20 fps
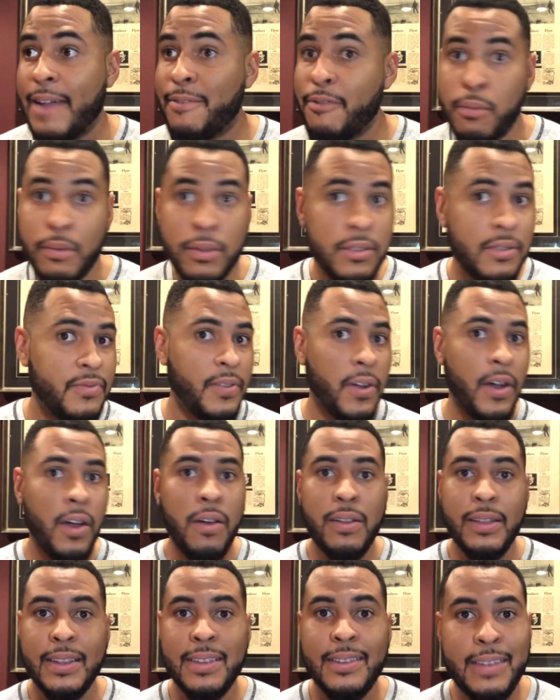everyone's
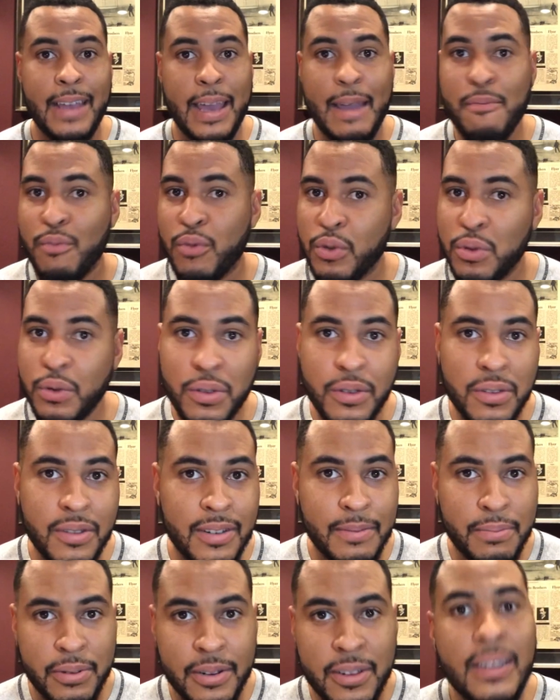following the same rules
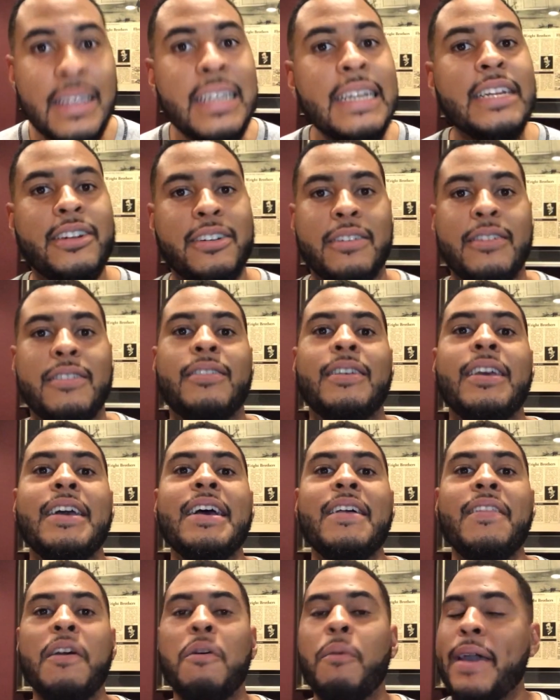and procedures.
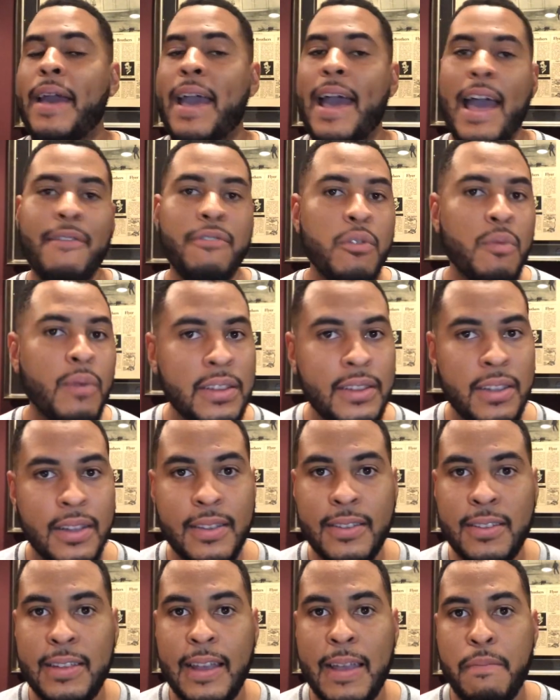That way everyone's on
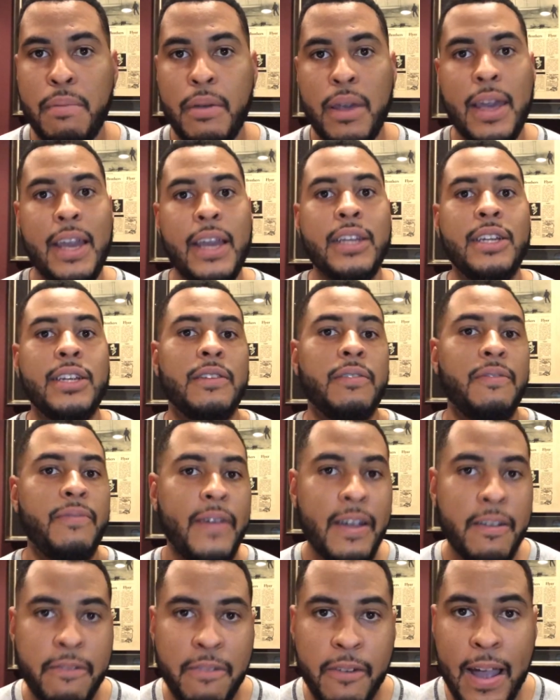the same page, it's
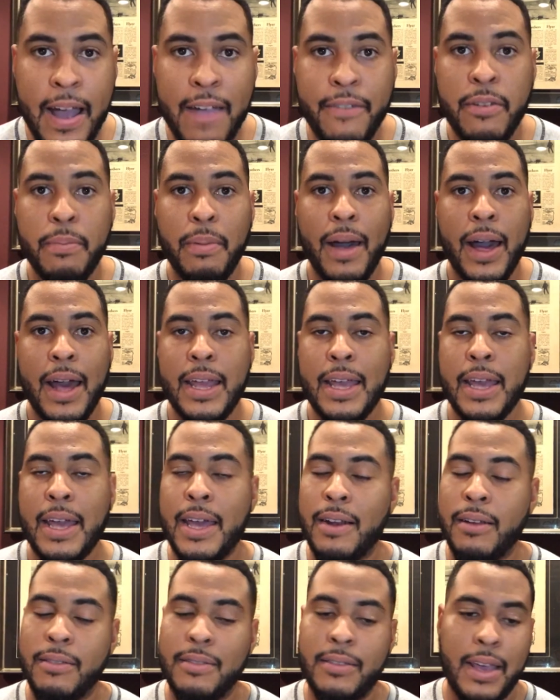fair for everybody,
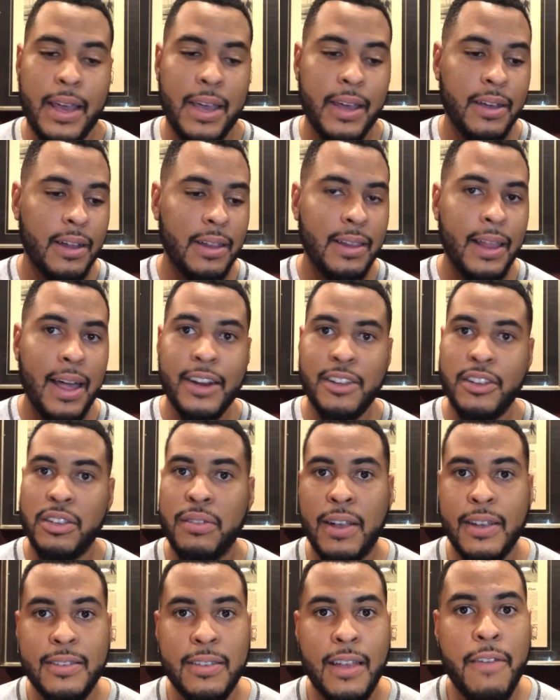it'll take a lot of
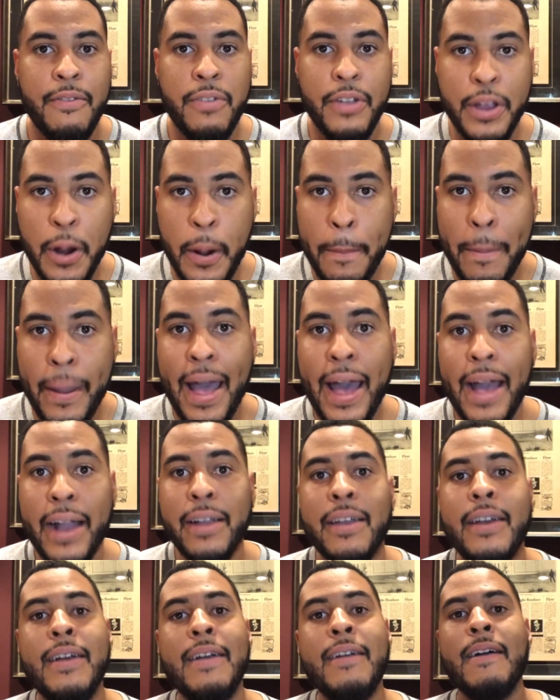stress off of your
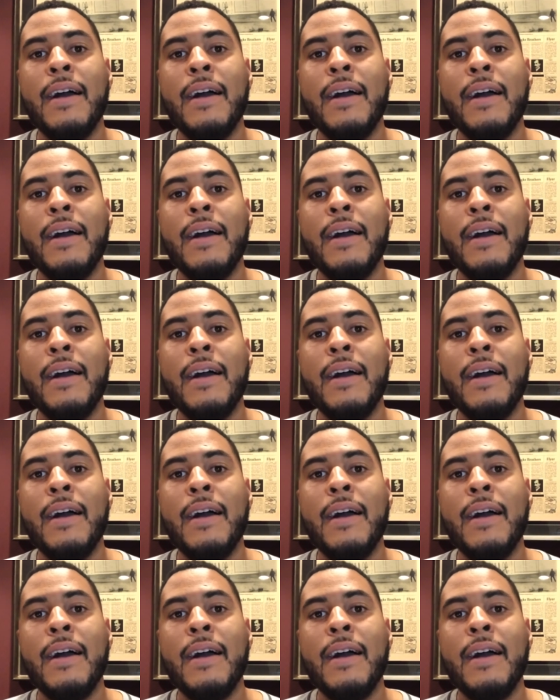back.